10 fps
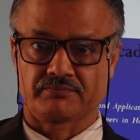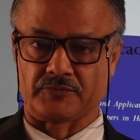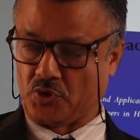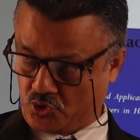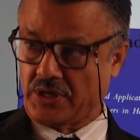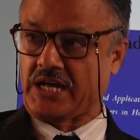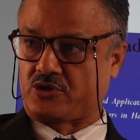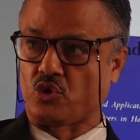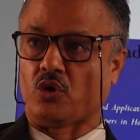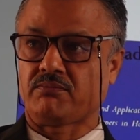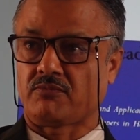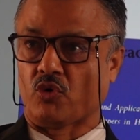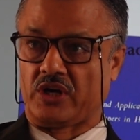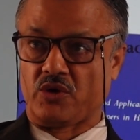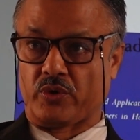You do at home
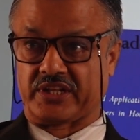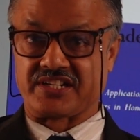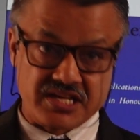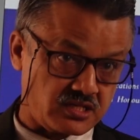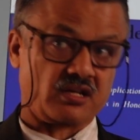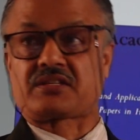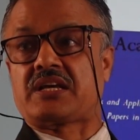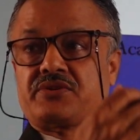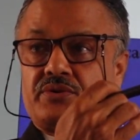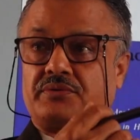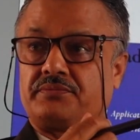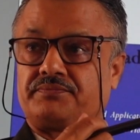only when the teacher assigns you.